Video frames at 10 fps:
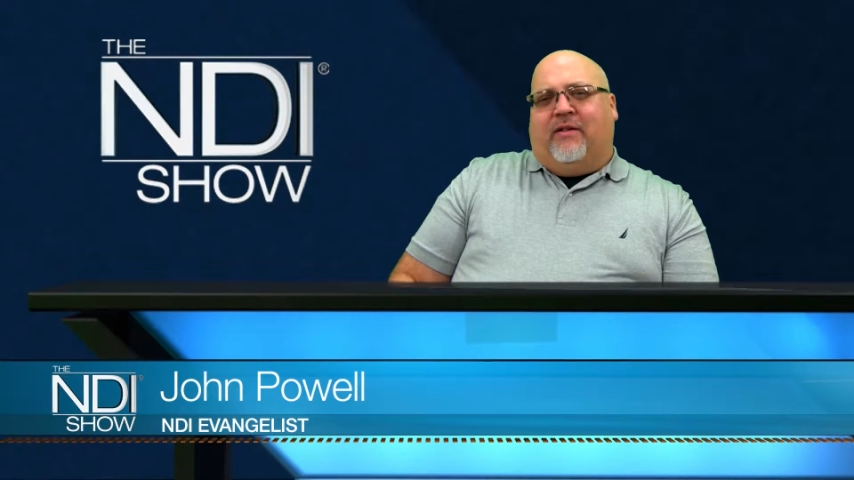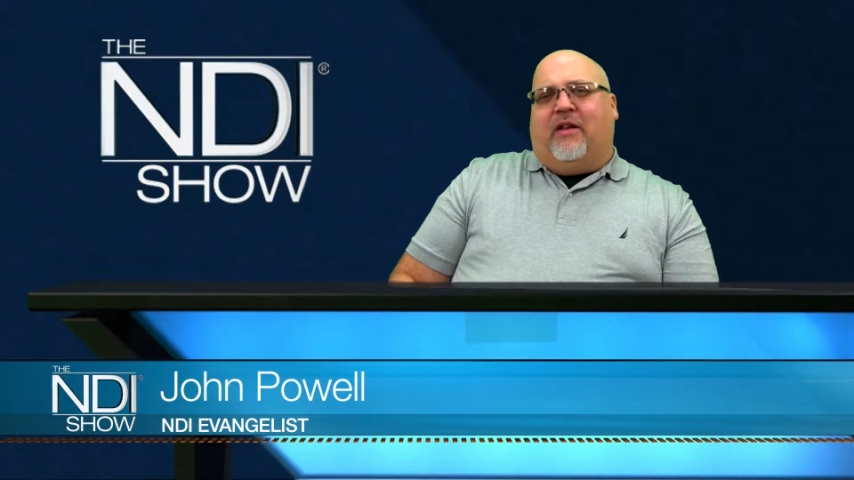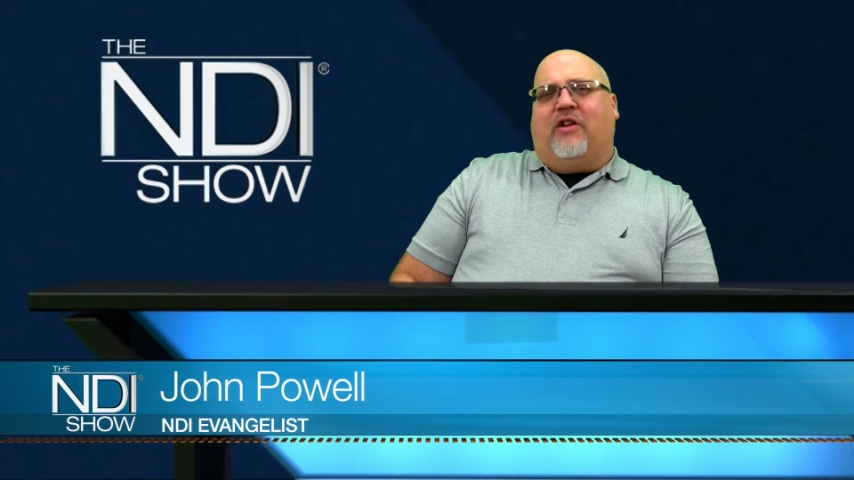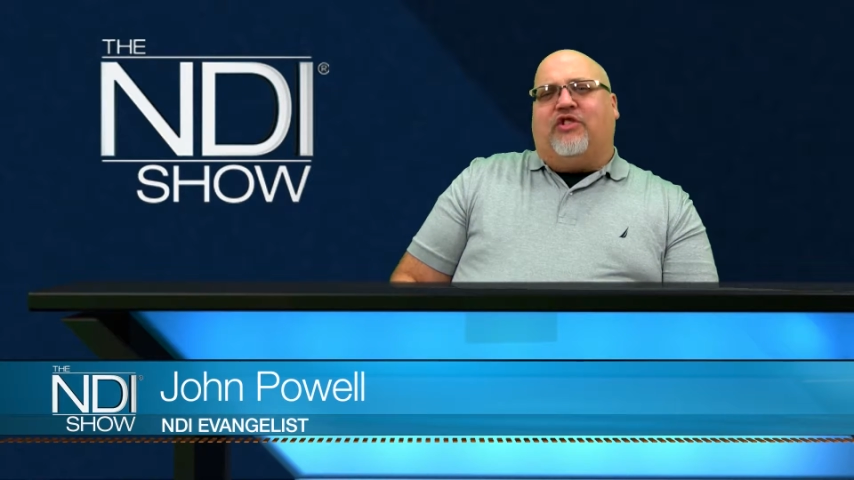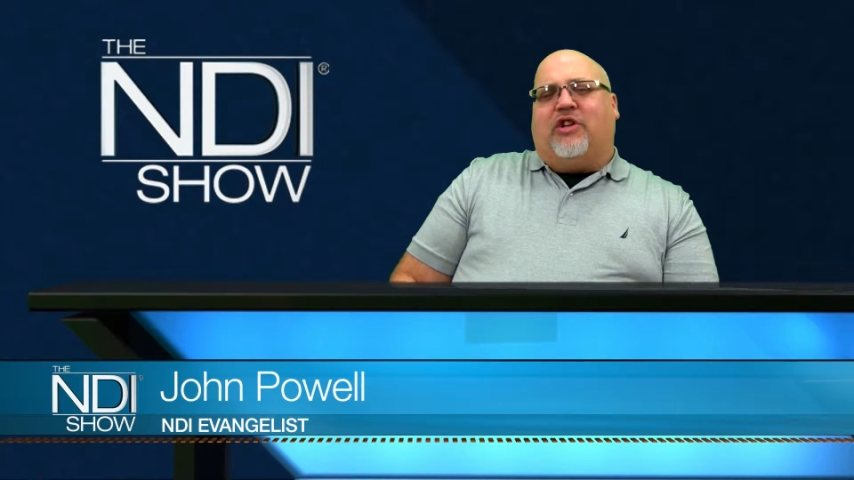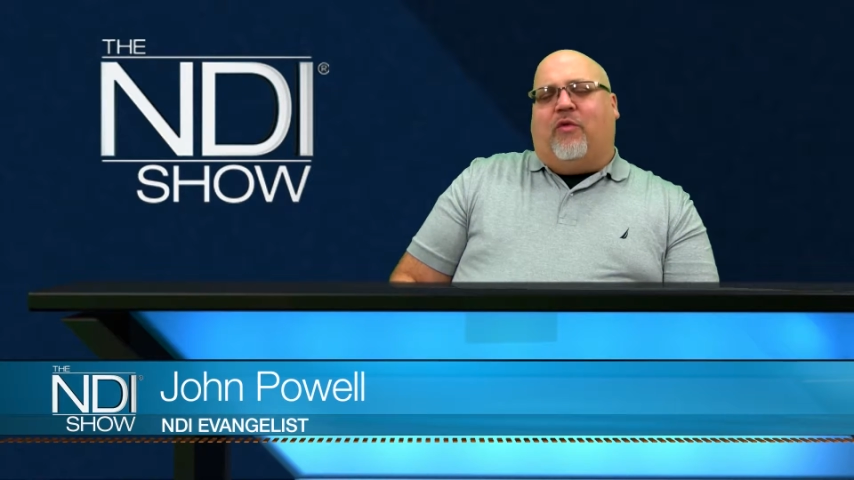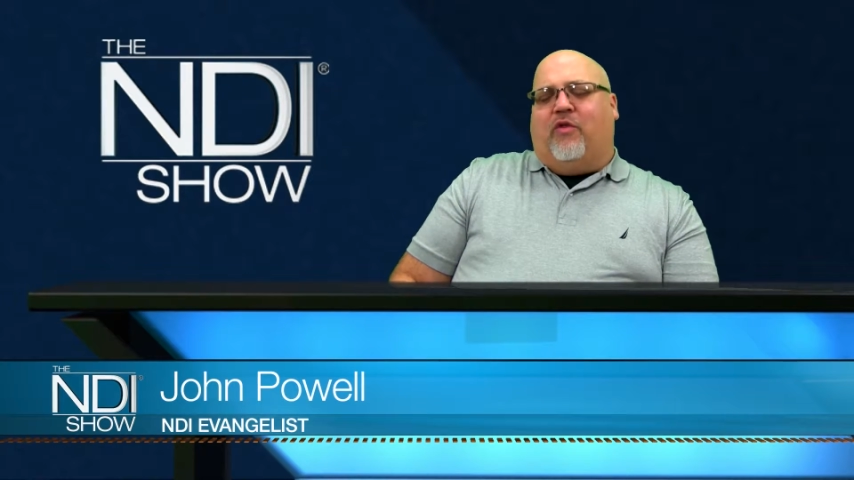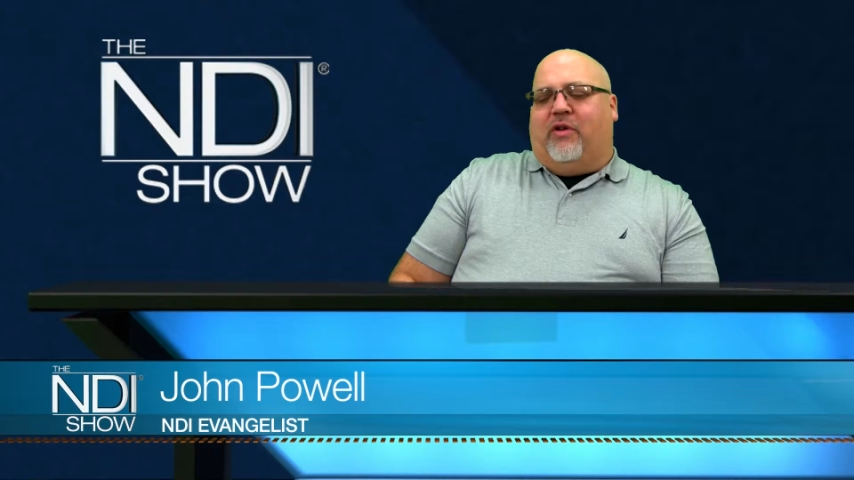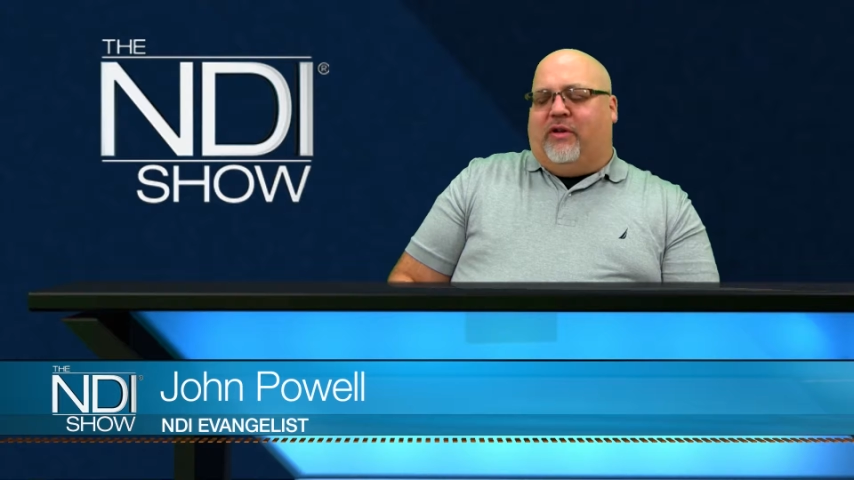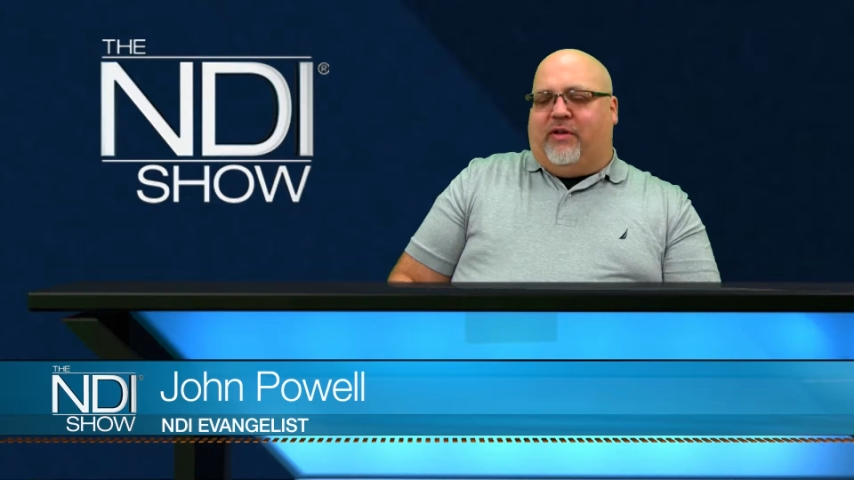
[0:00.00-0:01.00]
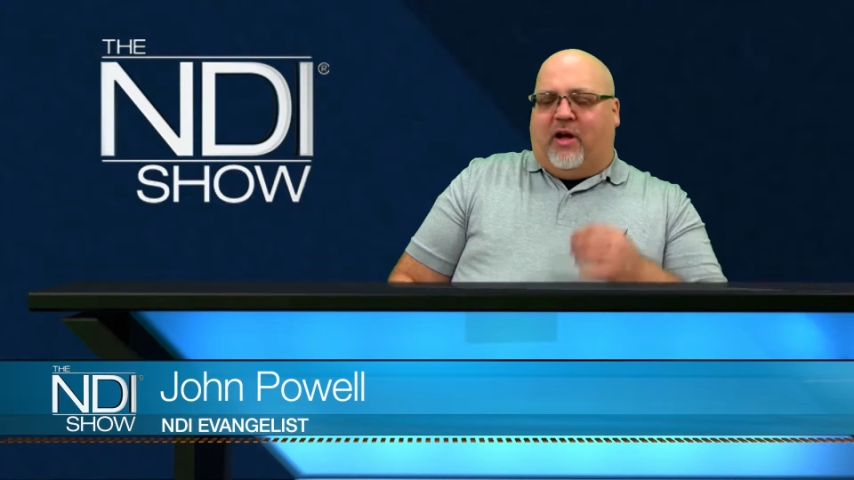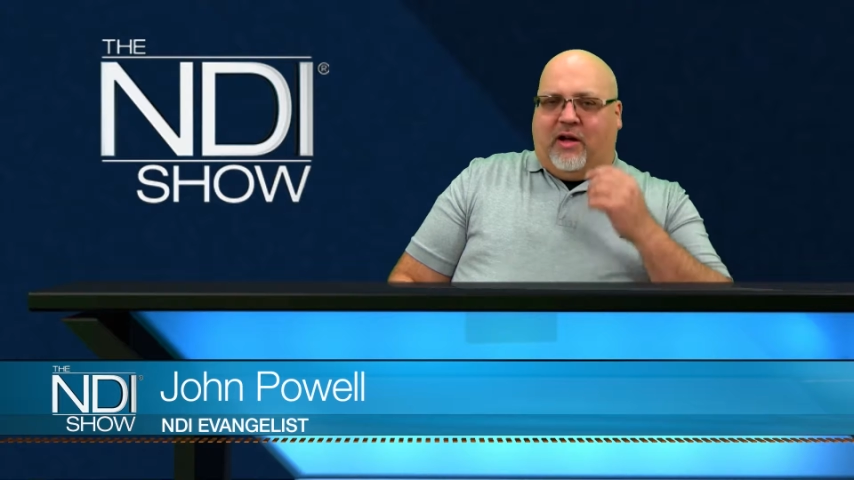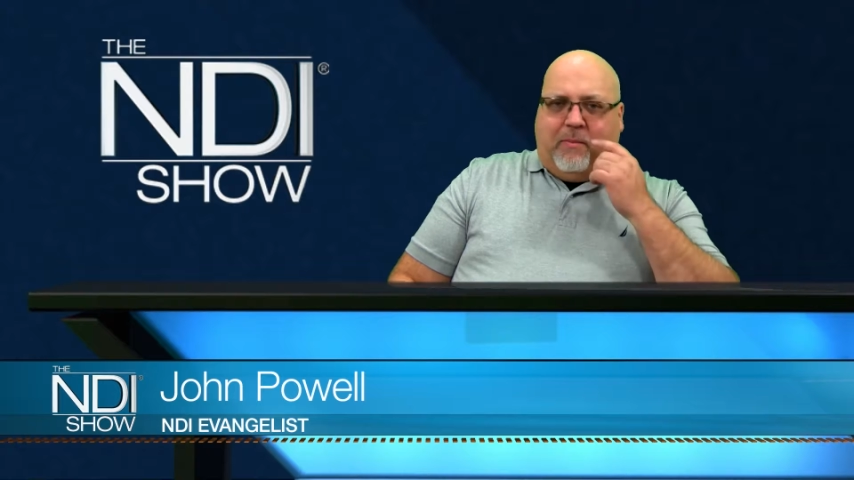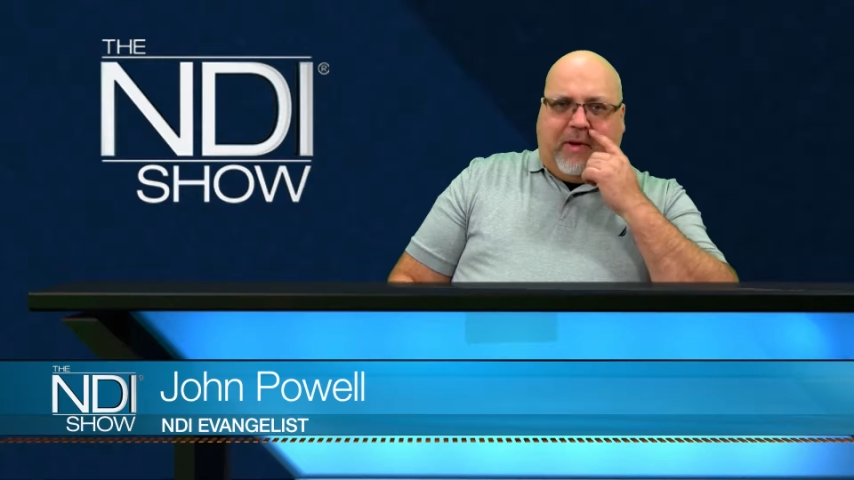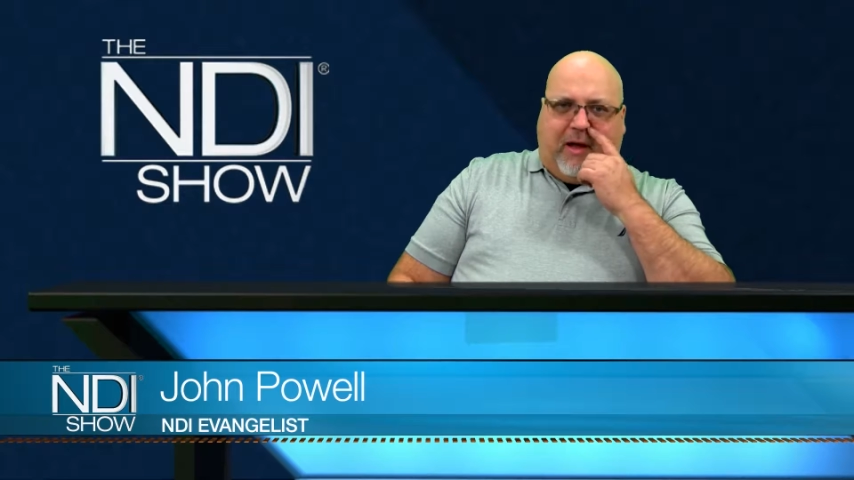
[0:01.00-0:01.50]
Today's show, we're going to
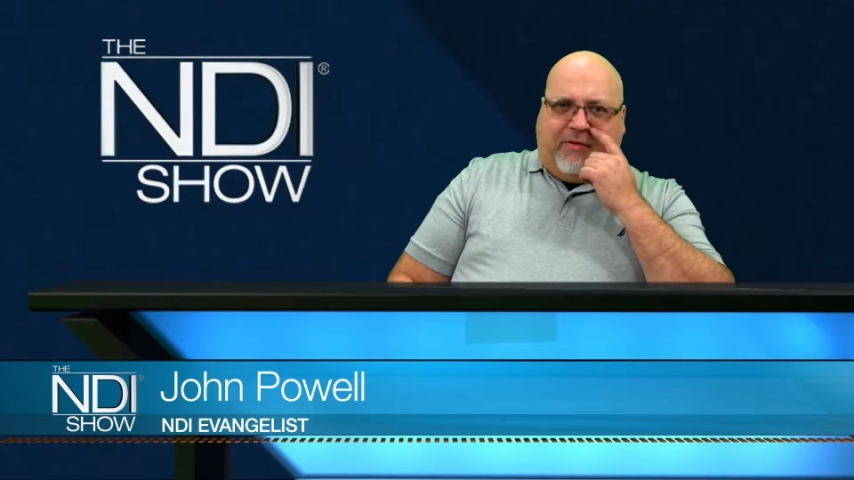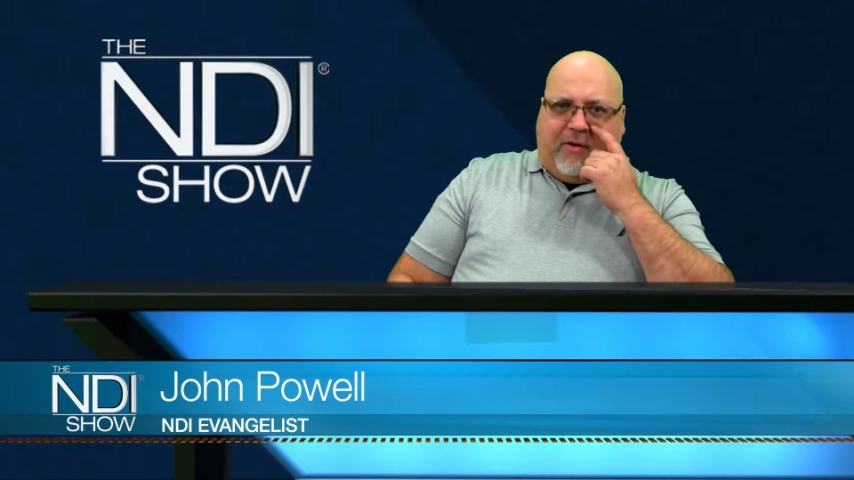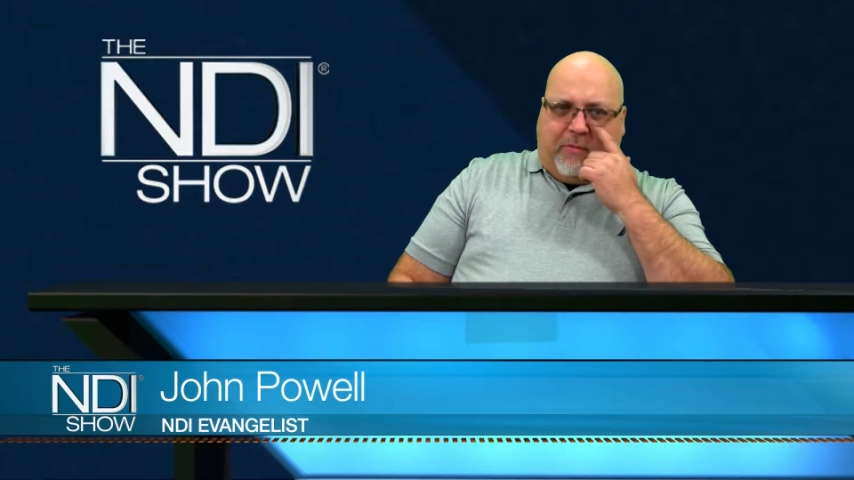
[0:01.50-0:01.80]
talk about